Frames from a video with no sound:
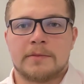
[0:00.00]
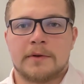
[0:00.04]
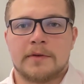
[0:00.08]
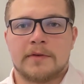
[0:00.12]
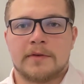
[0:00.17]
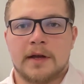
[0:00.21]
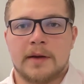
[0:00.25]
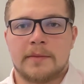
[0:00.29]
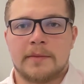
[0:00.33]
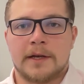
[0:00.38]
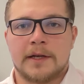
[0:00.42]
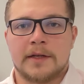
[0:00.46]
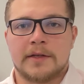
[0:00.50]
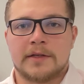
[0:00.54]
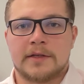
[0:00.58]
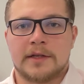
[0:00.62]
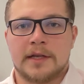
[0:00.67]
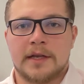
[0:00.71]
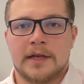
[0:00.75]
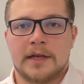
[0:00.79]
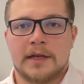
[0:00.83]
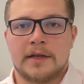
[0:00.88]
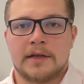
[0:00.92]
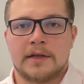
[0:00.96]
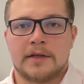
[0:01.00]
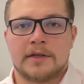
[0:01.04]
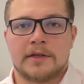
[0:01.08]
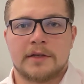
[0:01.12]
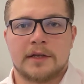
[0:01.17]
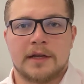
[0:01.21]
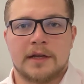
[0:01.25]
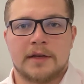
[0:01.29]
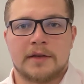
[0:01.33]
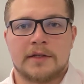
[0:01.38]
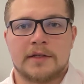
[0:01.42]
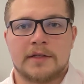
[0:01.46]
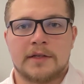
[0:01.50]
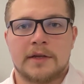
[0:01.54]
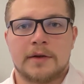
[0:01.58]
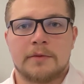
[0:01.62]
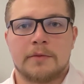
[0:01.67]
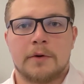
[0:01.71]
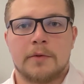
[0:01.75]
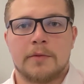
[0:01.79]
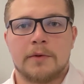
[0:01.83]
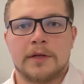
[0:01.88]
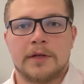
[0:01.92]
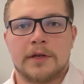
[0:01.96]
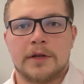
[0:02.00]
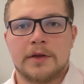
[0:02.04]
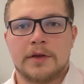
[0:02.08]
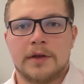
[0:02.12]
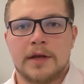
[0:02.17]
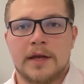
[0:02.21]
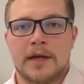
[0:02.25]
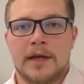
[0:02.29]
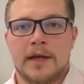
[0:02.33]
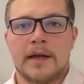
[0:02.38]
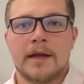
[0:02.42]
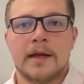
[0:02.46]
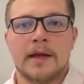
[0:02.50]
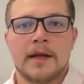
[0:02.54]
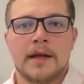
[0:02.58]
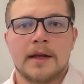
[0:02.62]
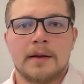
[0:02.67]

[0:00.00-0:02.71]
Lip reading: with coming and seeing us and seeing what we do here,